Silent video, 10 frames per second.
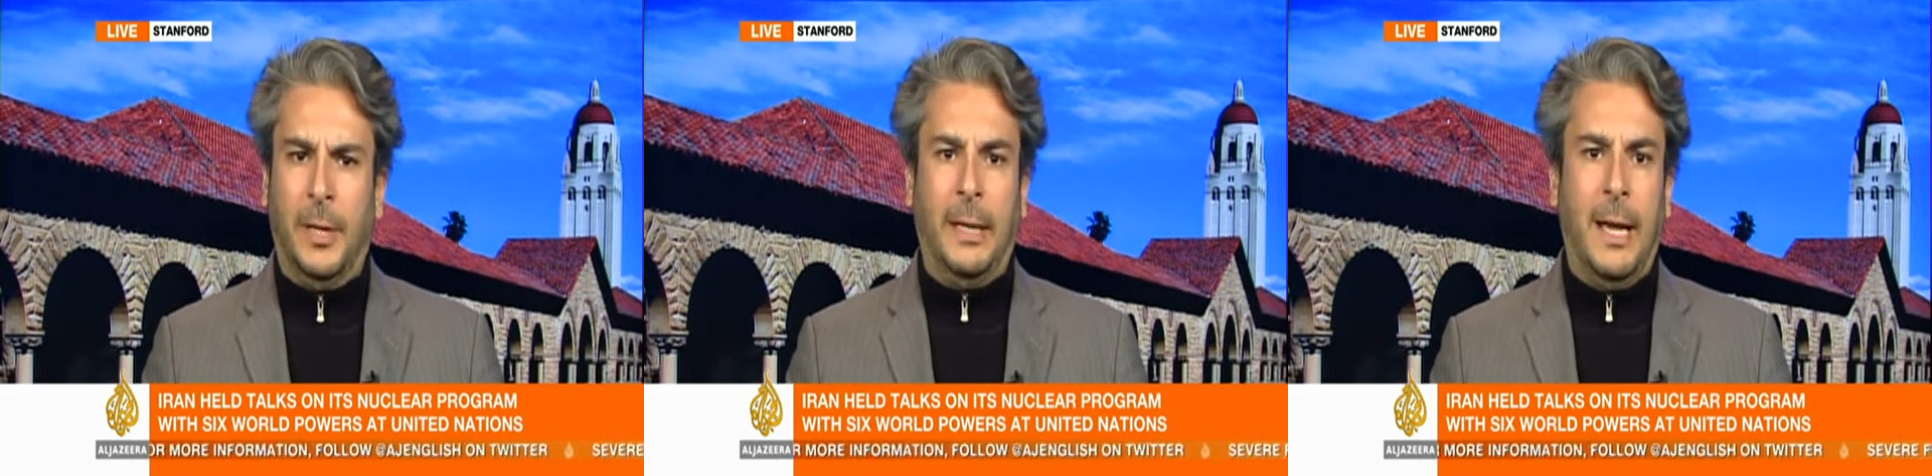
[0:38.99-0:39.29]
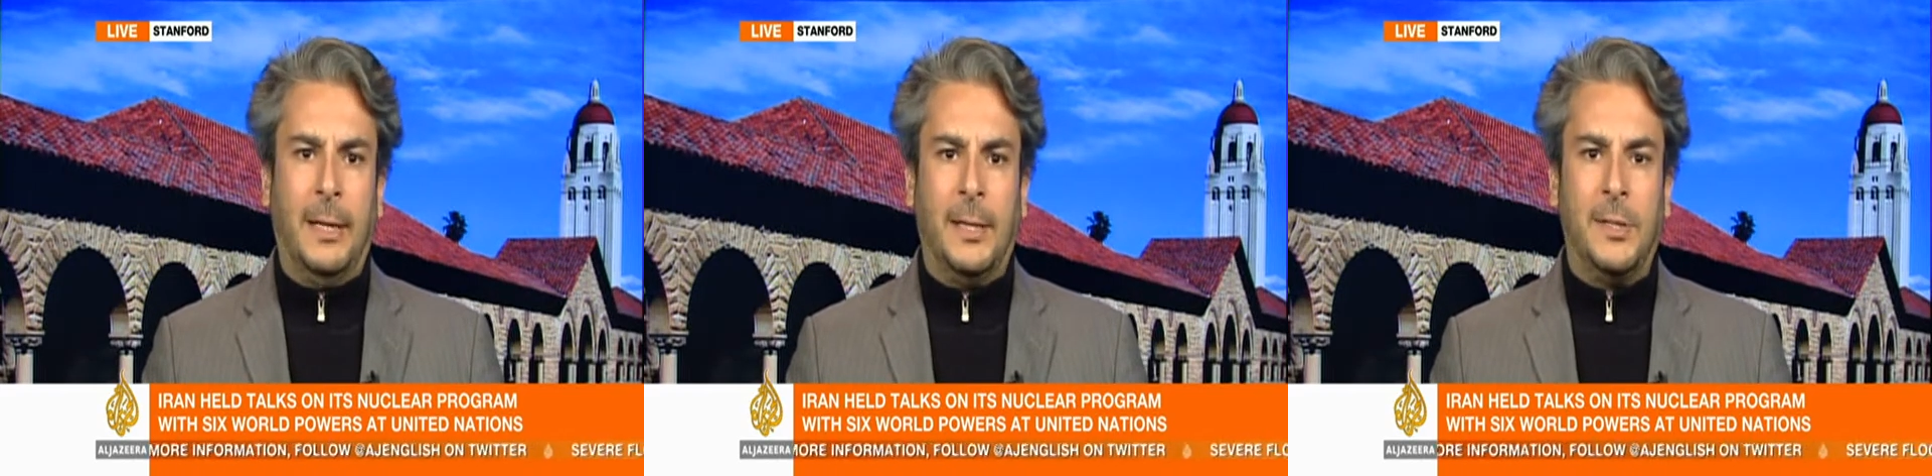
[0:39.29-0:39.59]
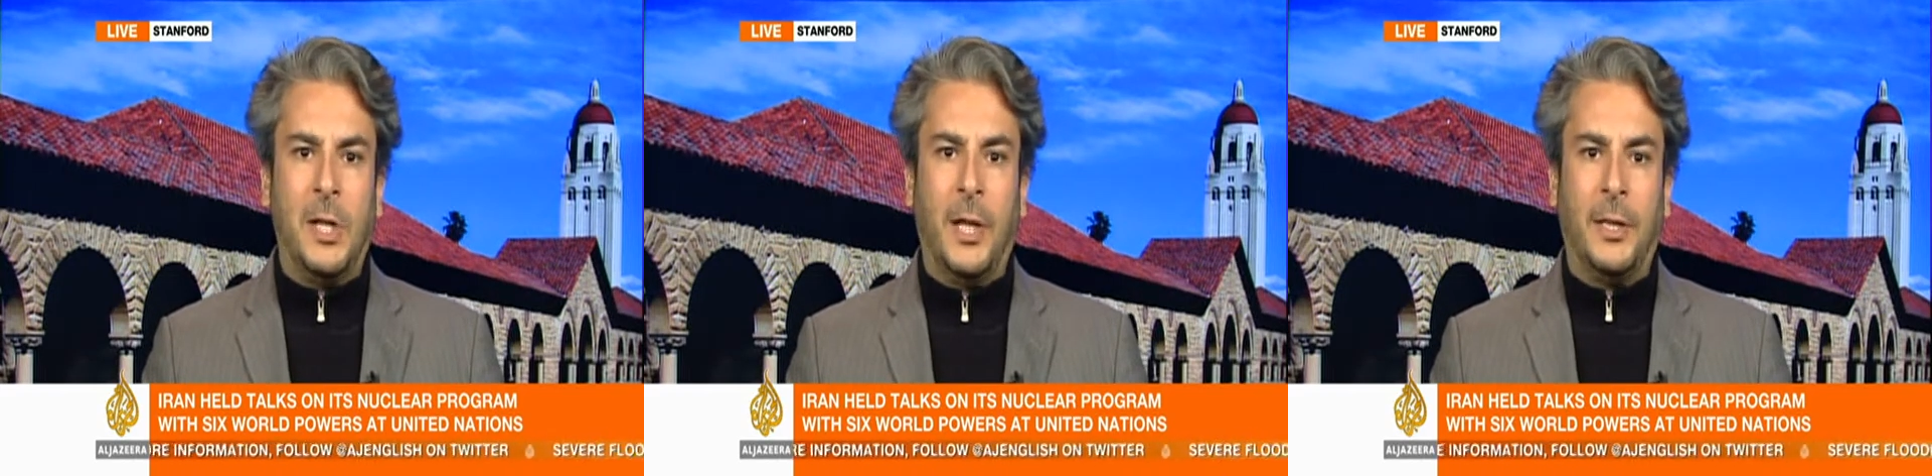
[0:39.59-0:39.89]
Again,
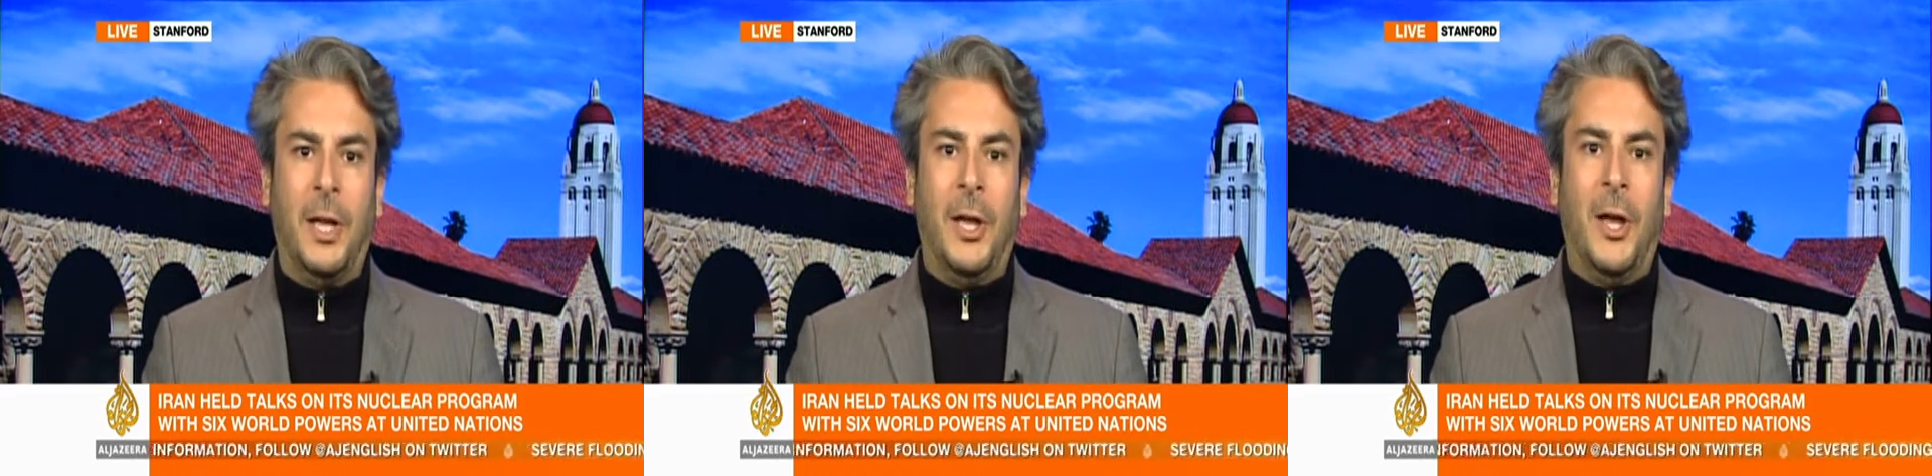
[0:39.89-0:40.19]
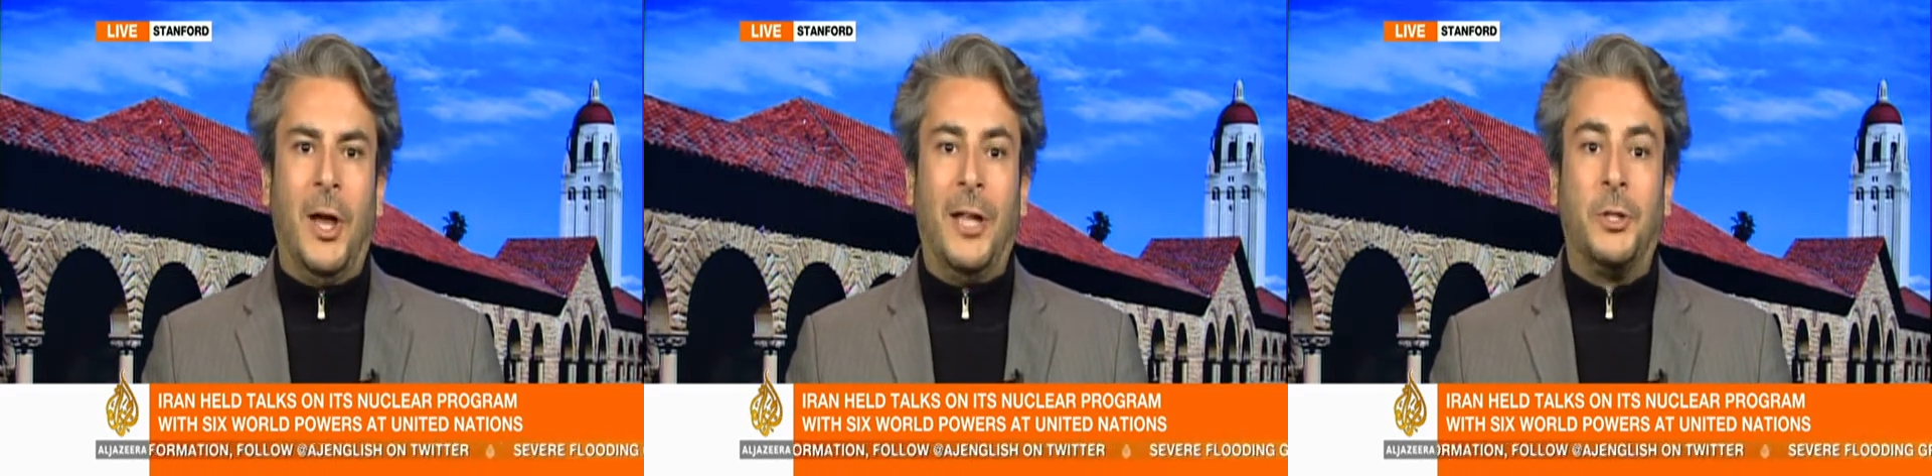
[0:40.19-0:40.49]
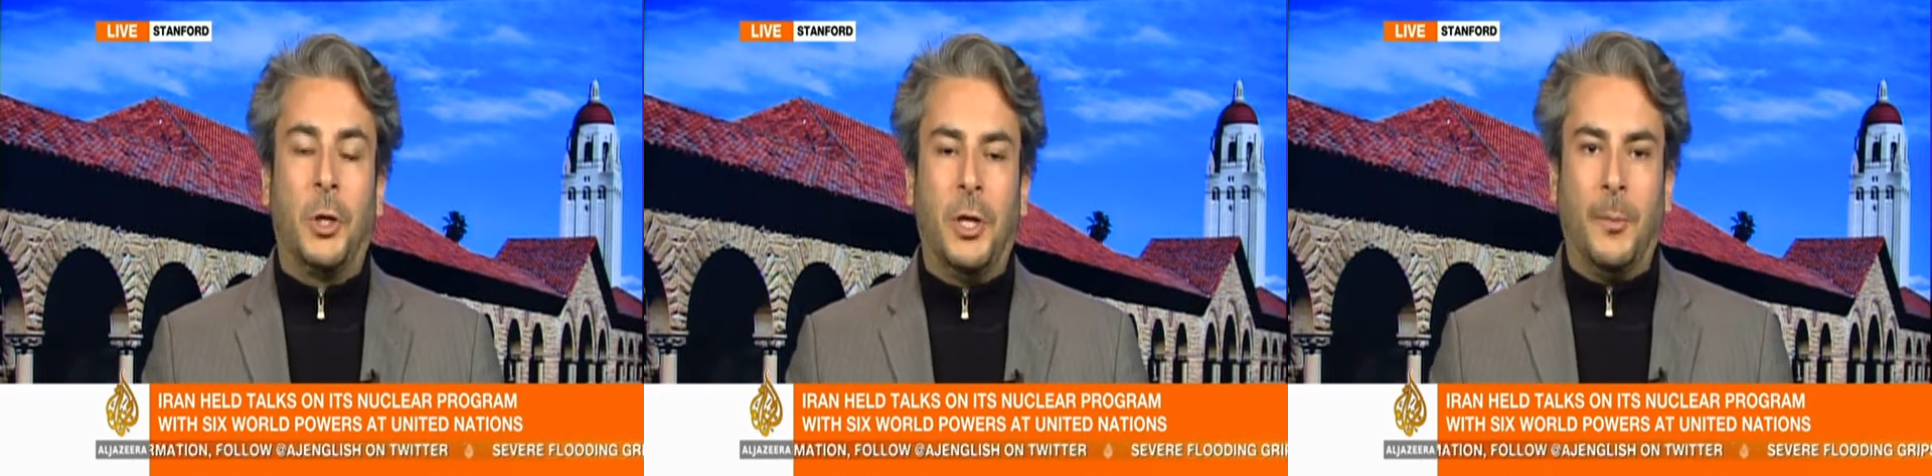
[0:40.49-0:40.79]
it's not a
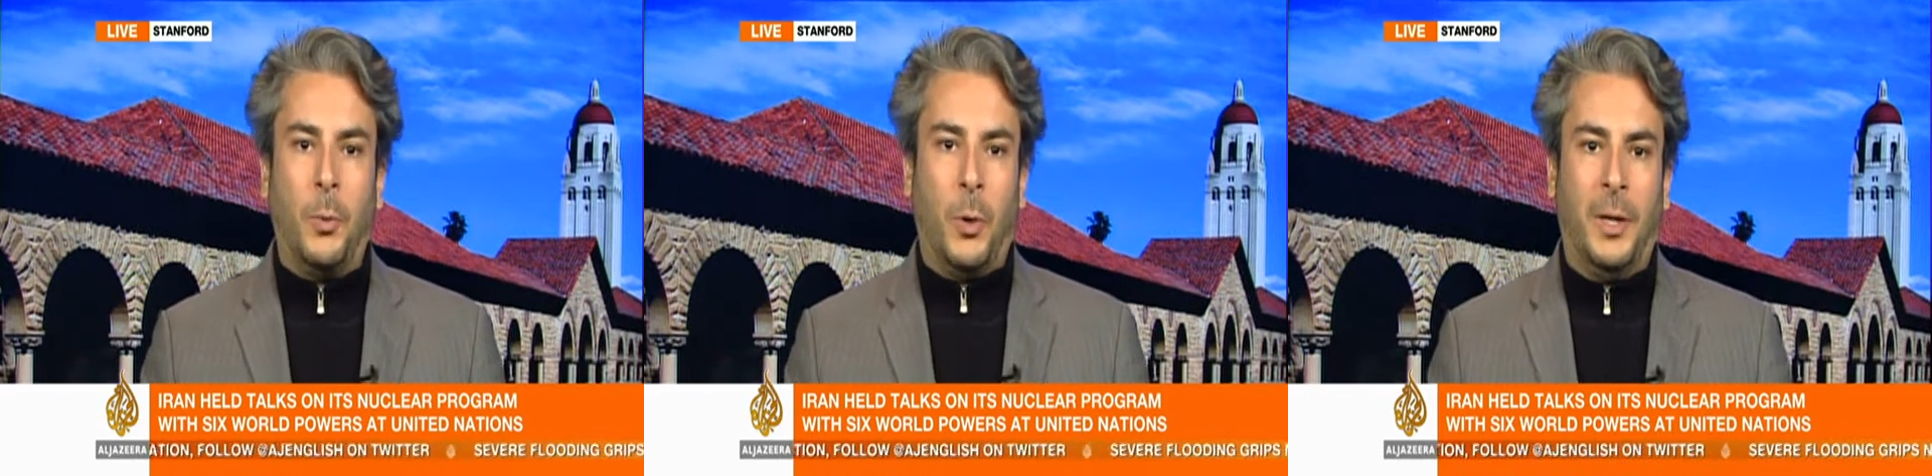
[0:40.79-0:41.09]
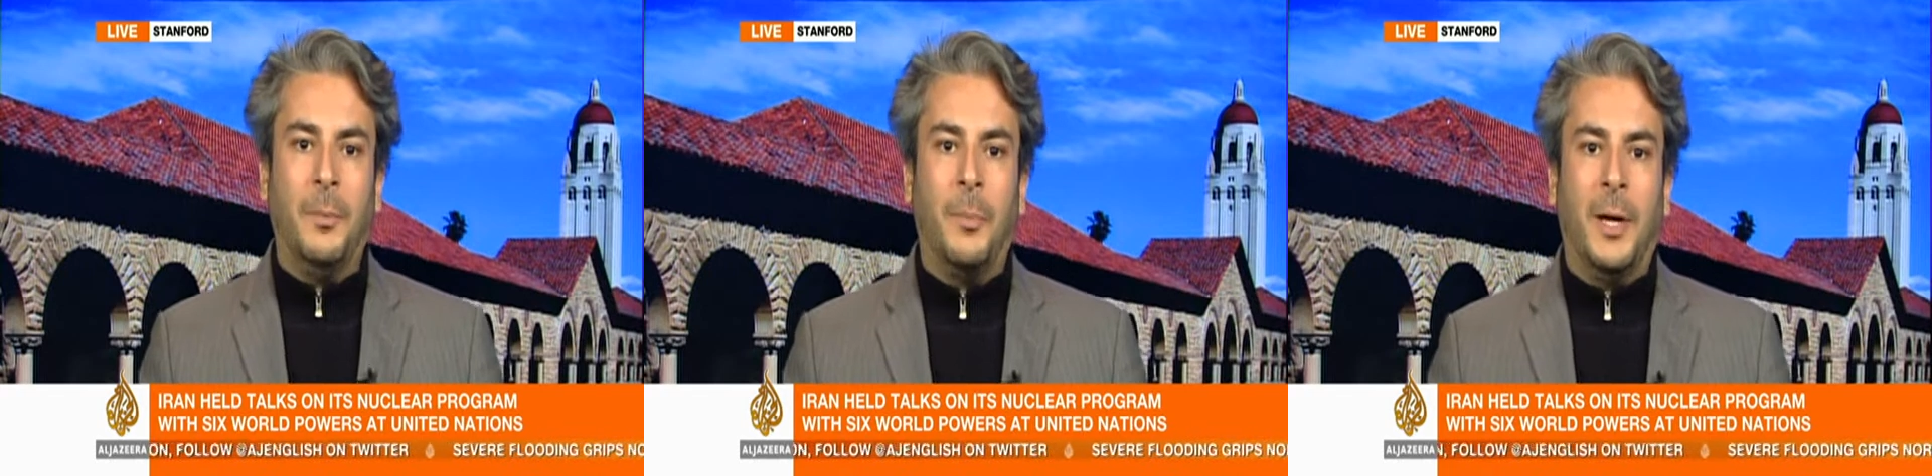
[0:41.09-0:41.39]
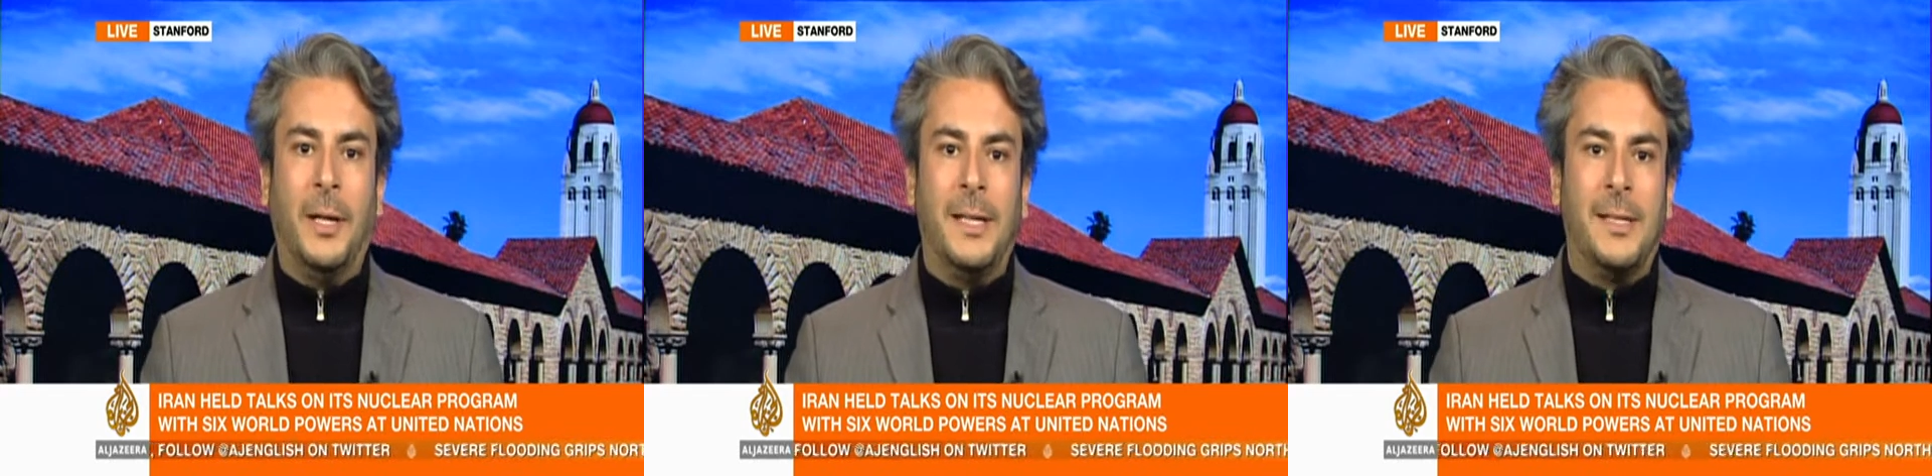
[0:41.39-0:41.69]
turning point,
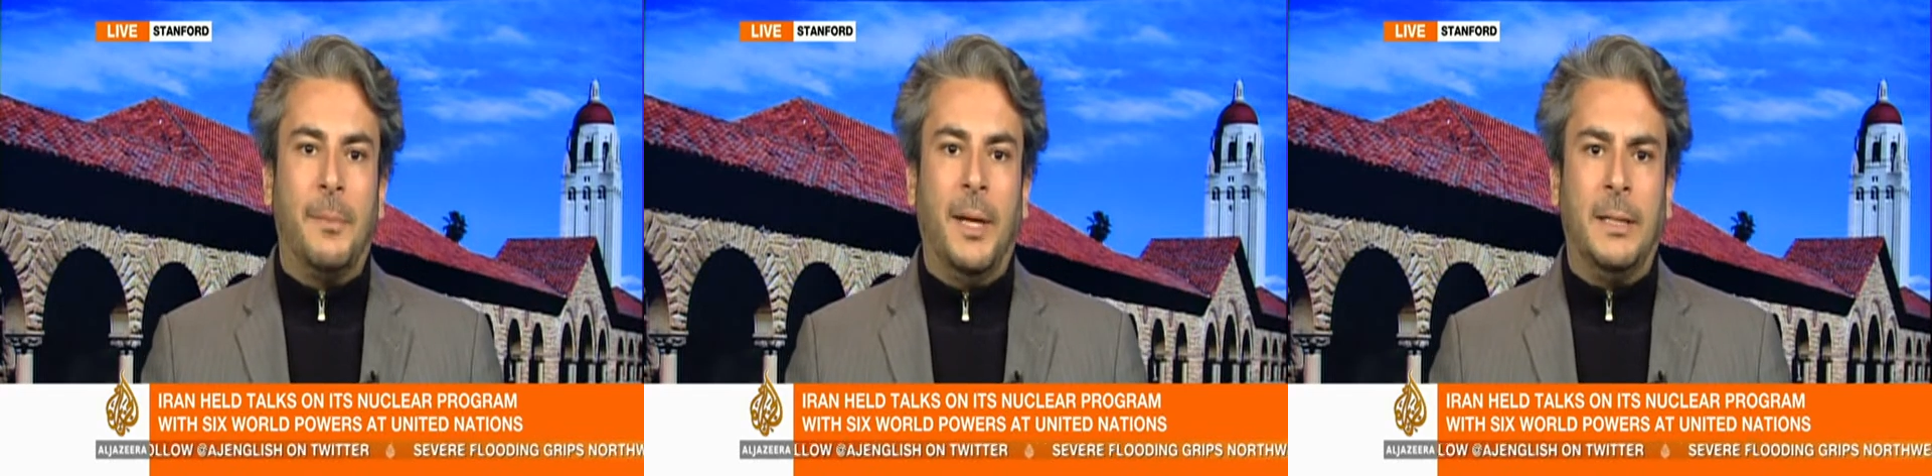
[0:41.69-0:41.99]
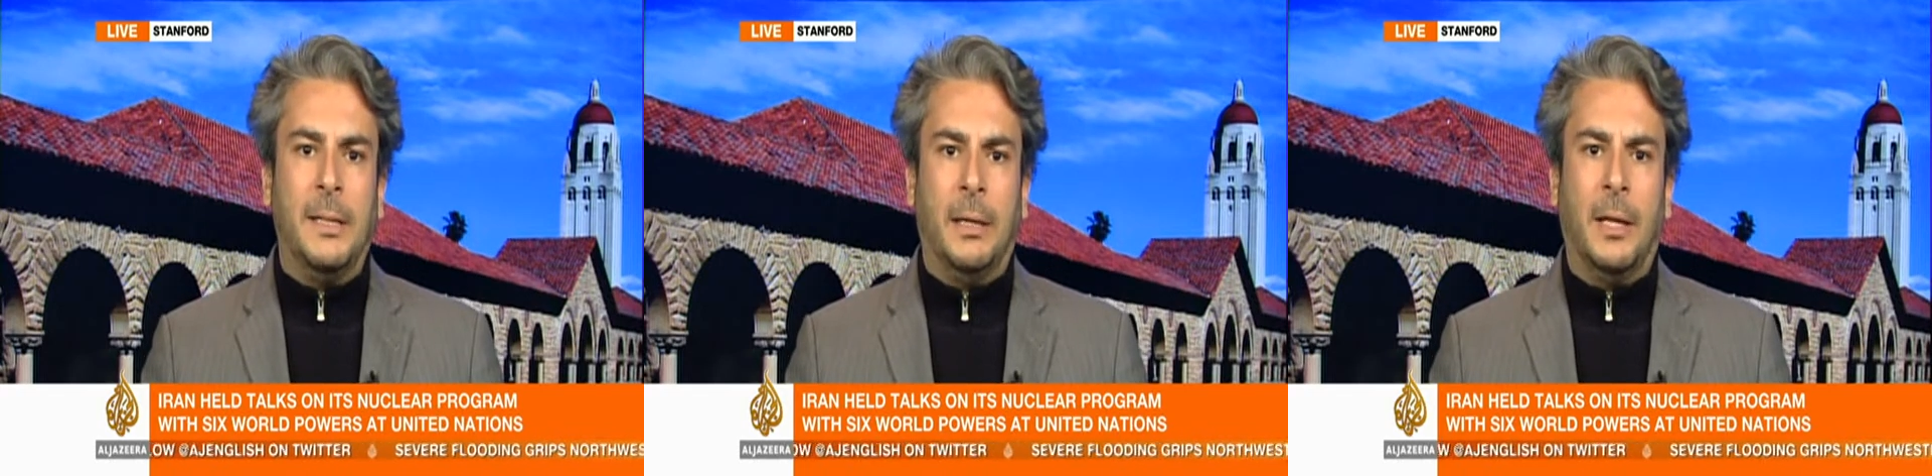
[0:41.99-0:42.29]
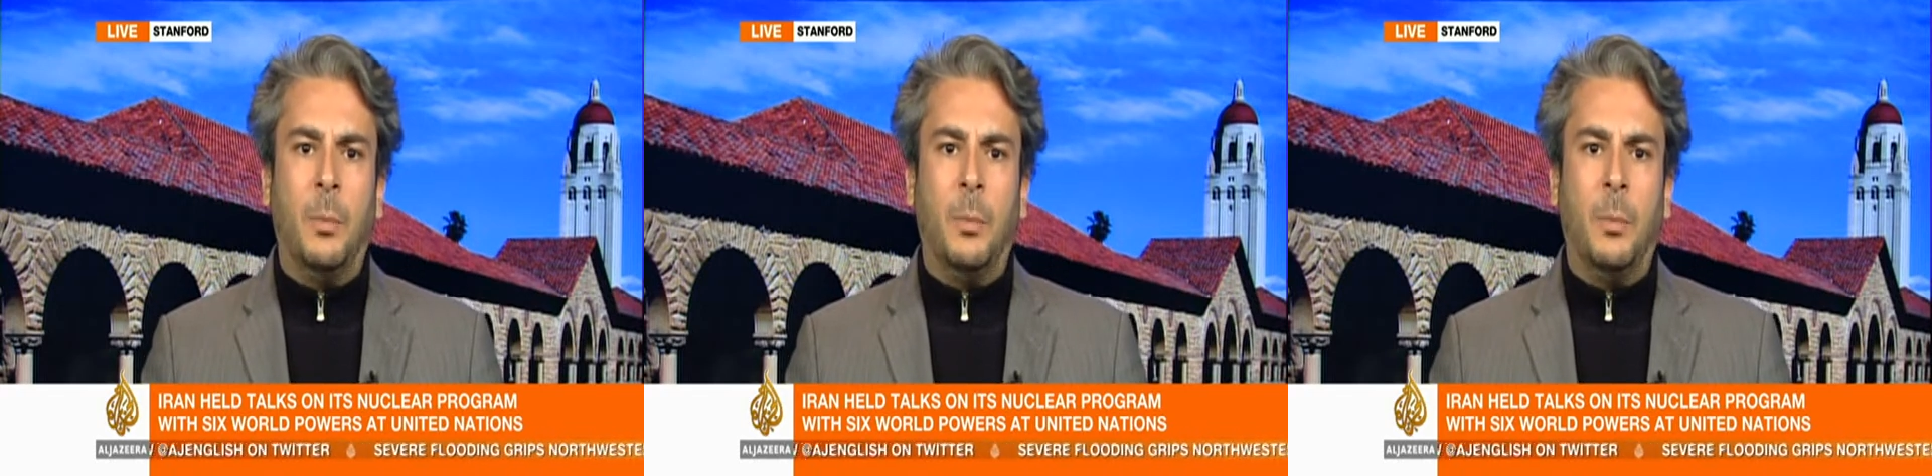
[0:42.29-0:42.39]
but it's a big deal.